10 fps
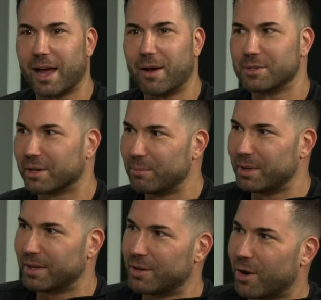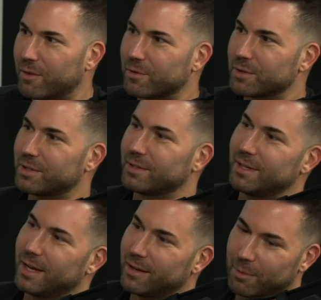now? Is it going to be the DAW versus
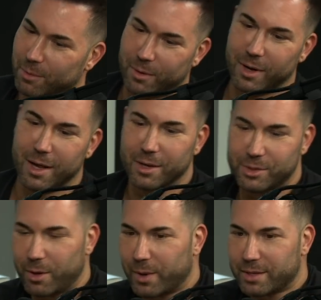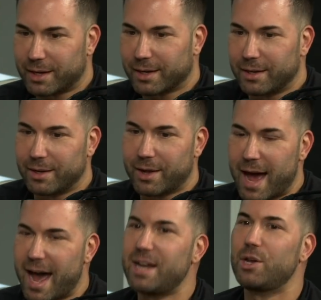DAW? So anyway, it's like,
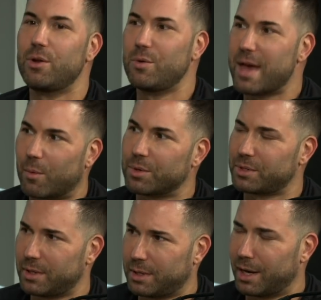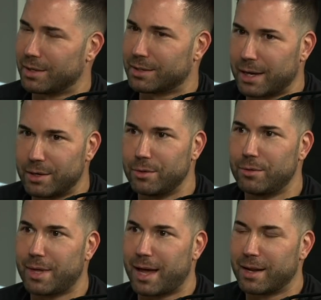I knew that wasn't the case. I
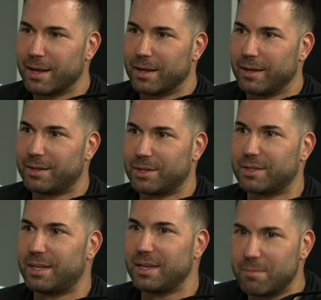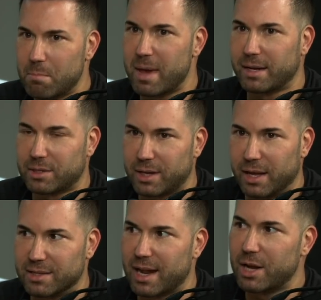knew that it just didn't make
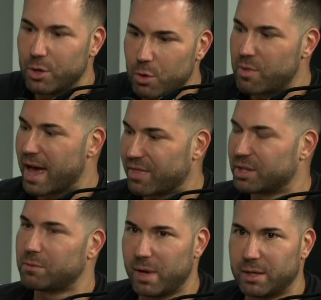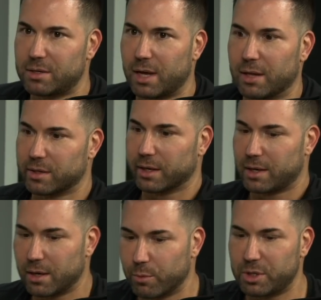sense. And I knew that this made sense. Like
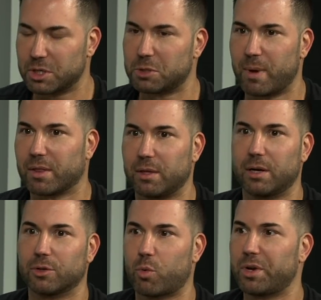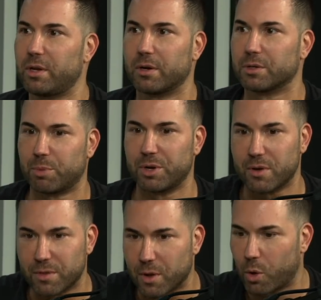here, we just spent, 20 years
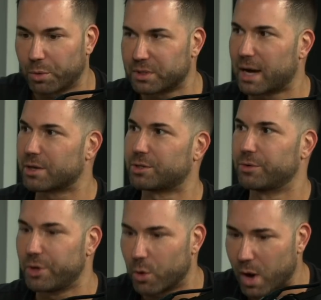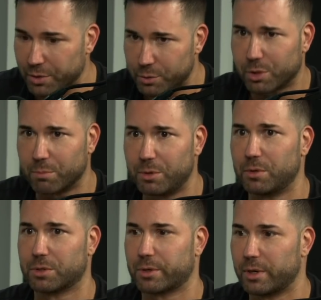putting the whole entire studio onto a
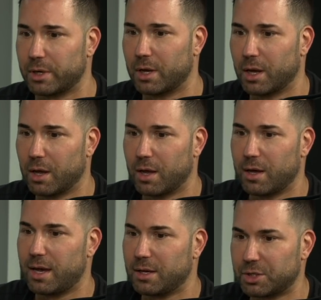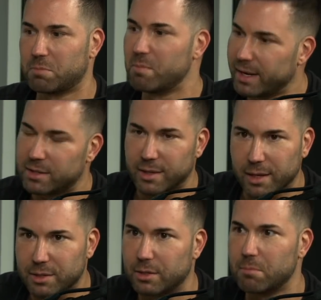computer screen. It just made
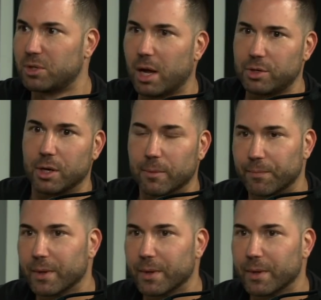sense to touch it.